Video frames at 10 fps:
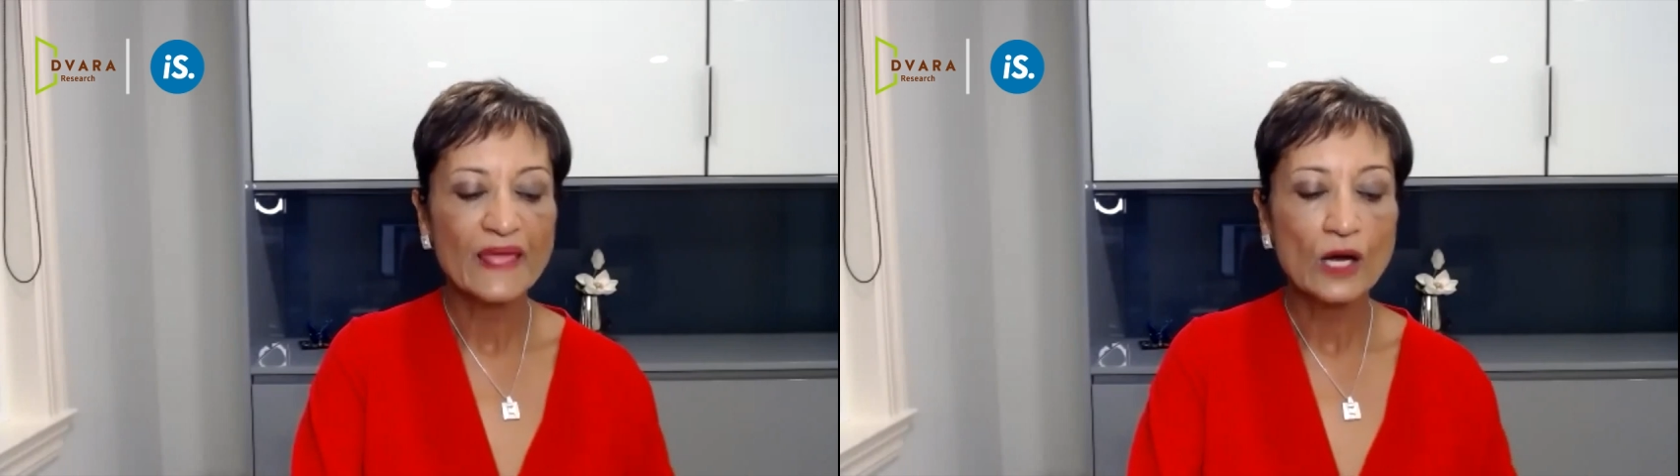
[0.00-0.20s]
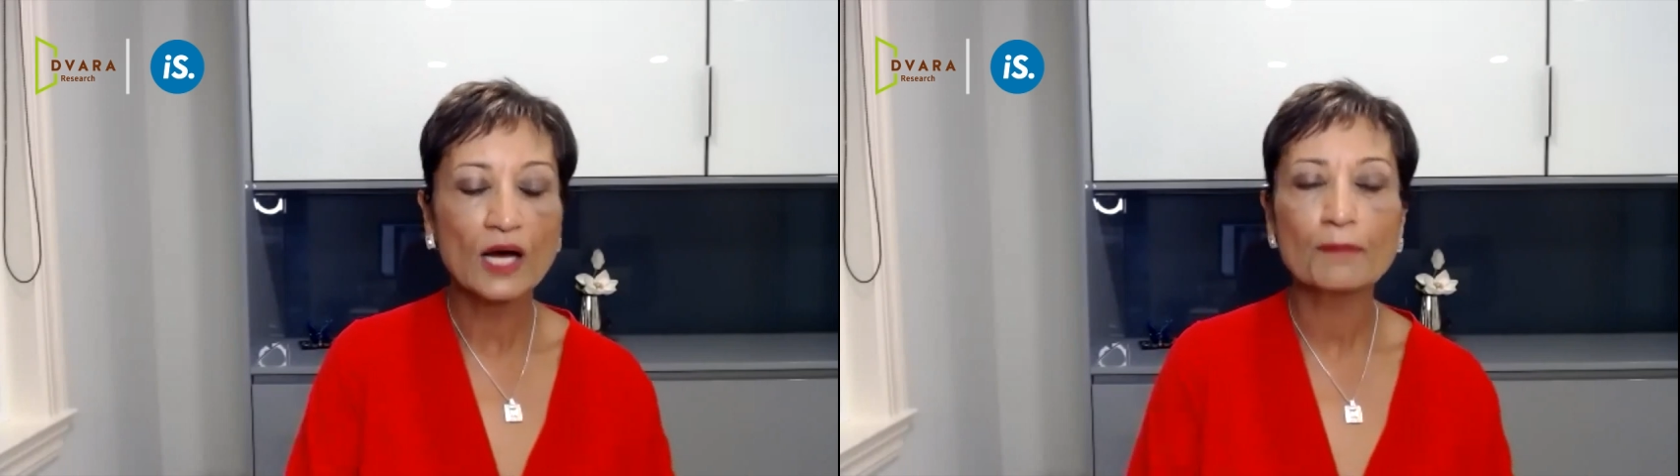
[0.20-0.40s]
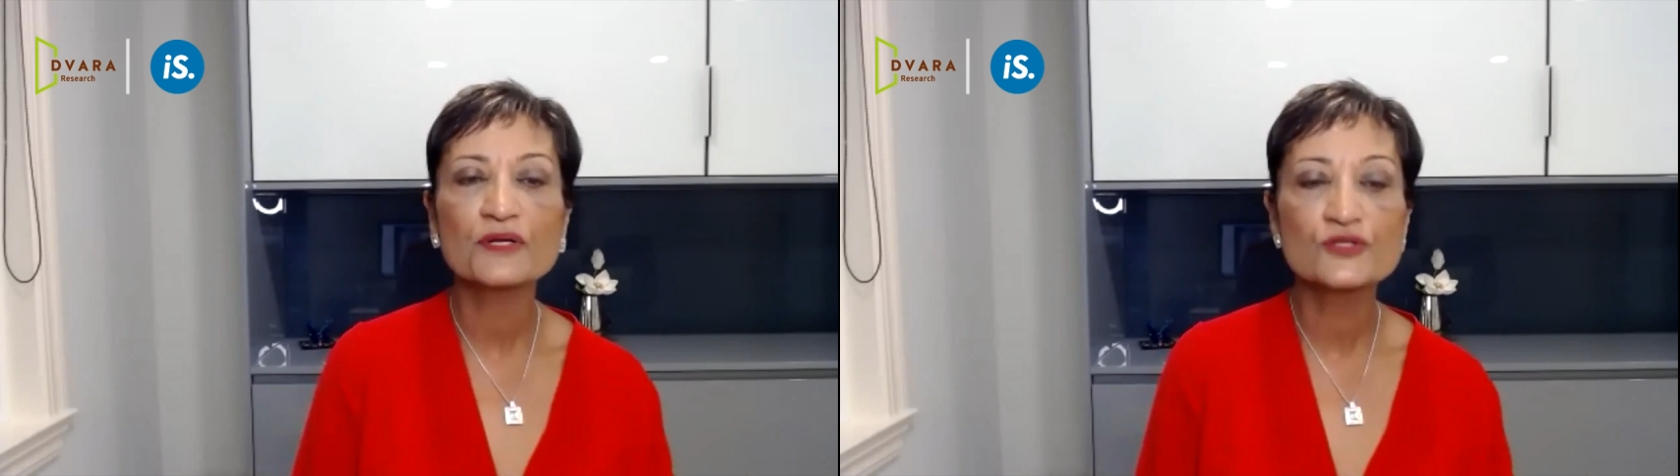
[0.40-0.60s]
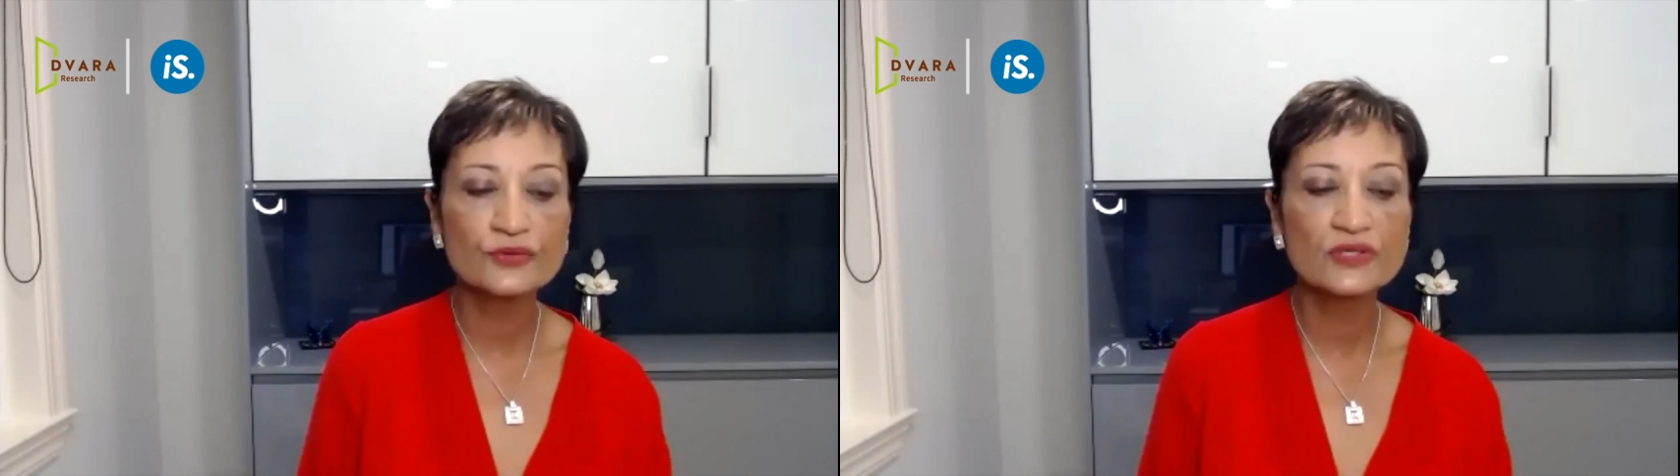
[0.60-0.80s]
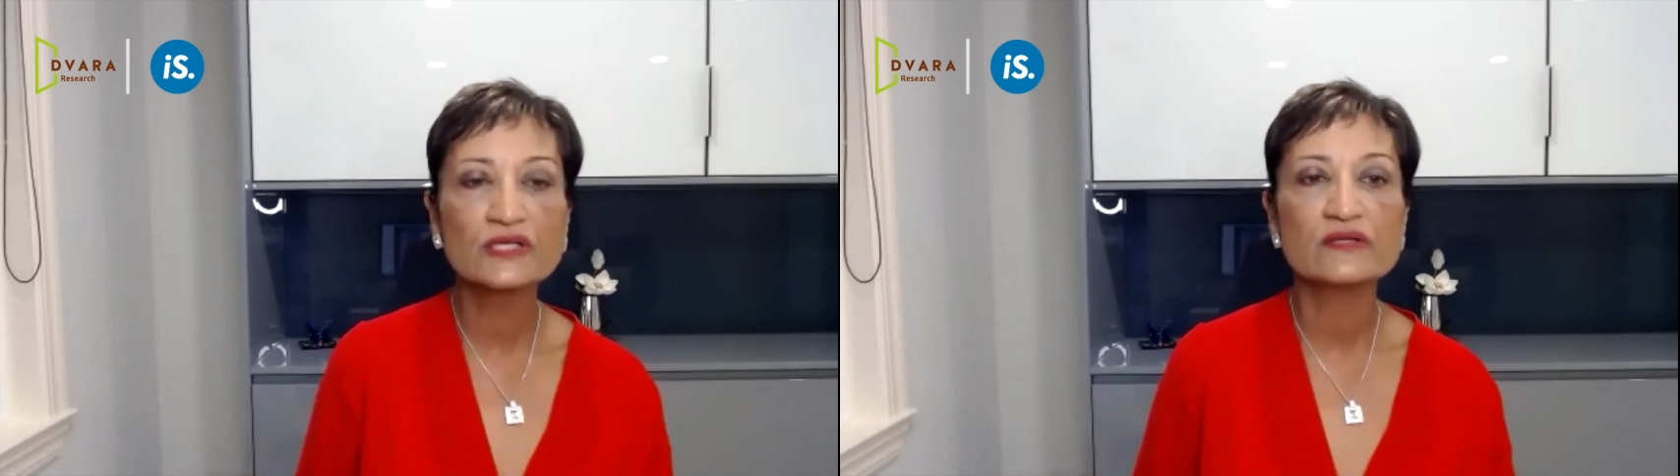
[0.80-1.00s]

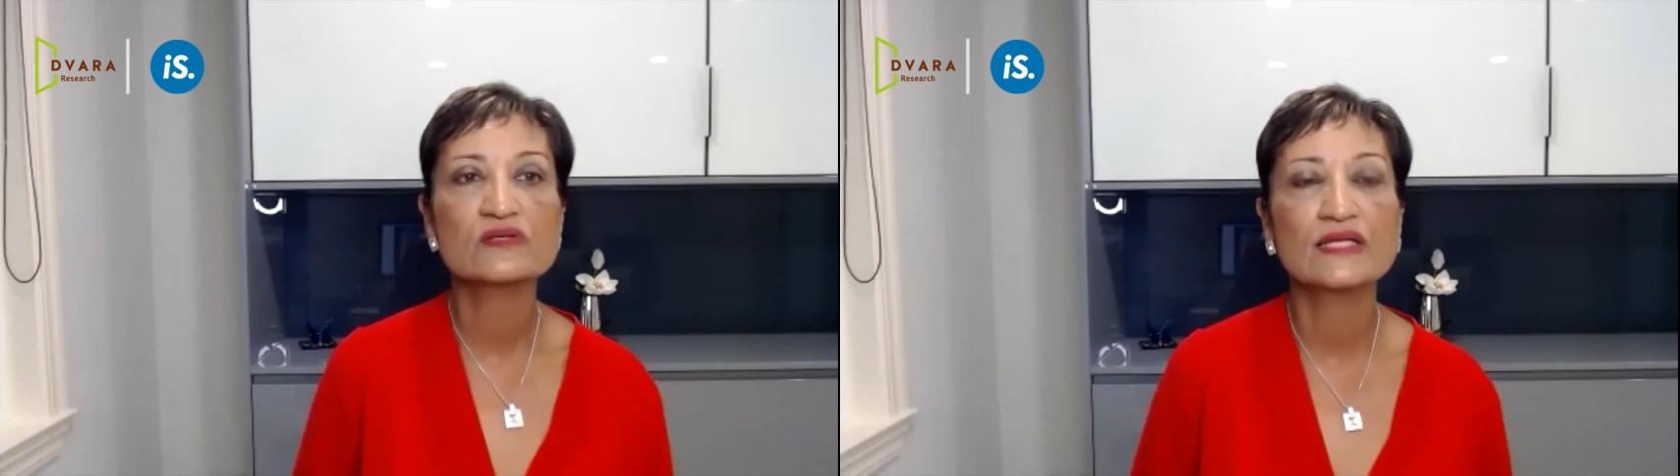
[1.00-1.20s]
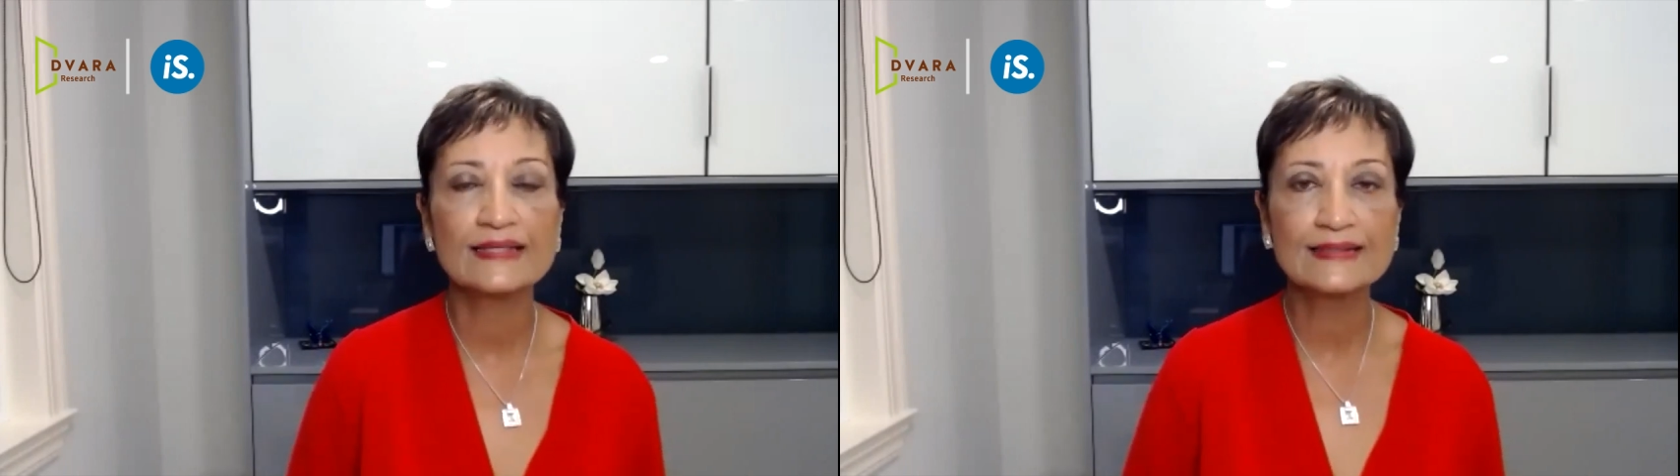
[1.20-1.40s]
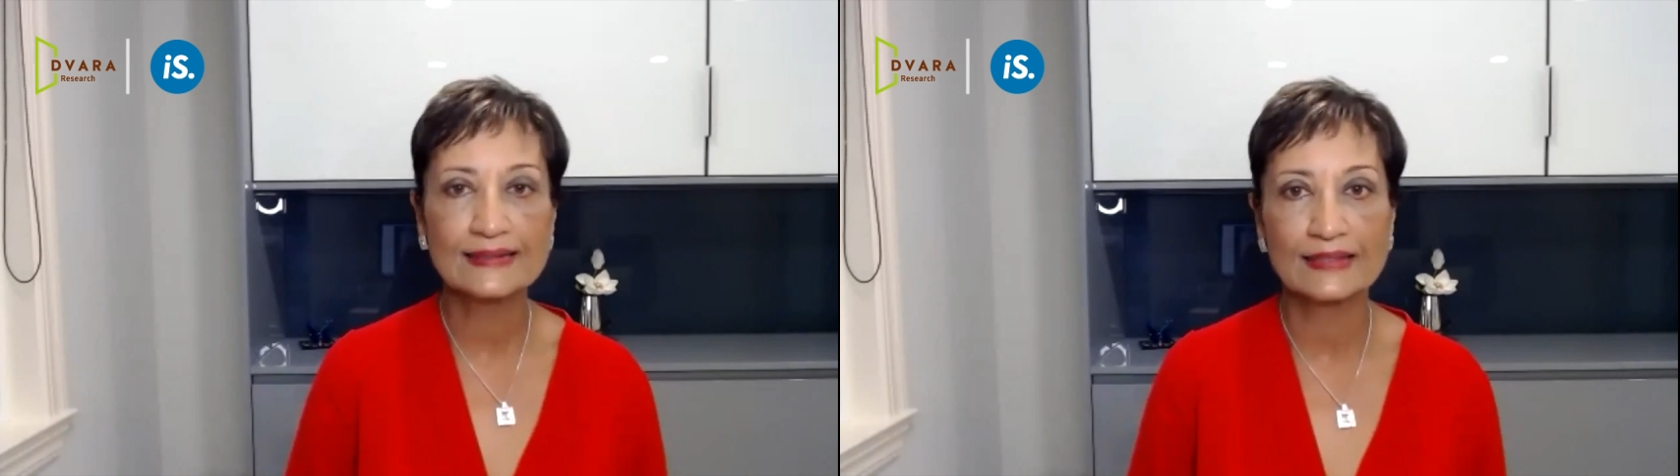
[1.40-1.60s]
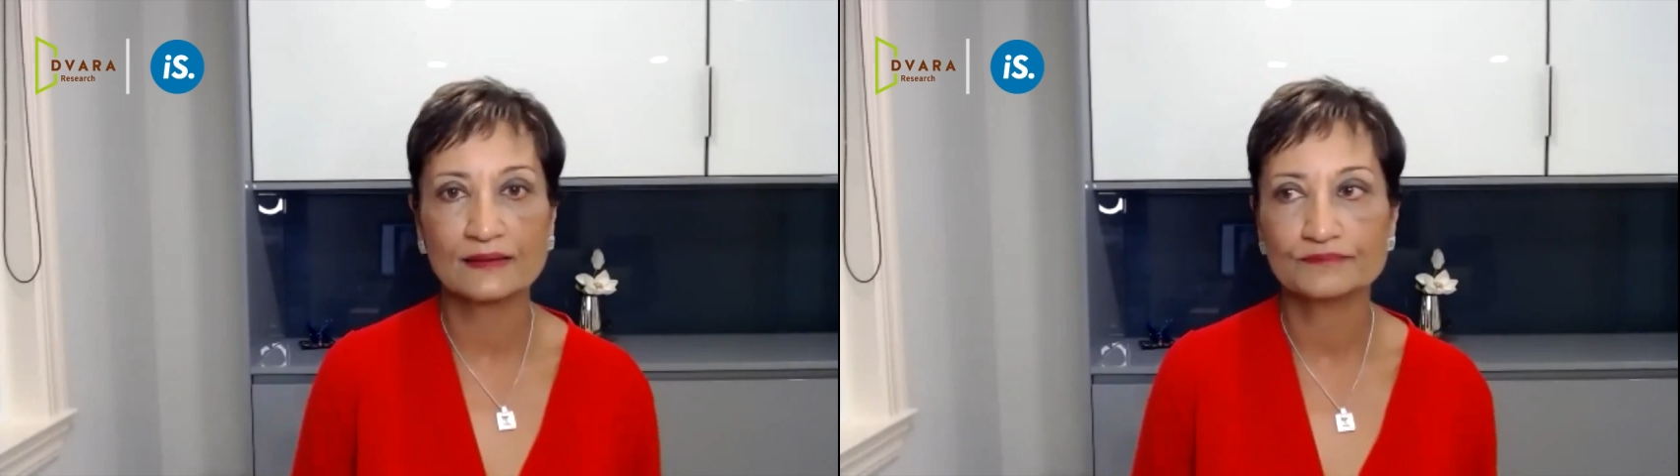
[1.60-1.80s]
opportunities in India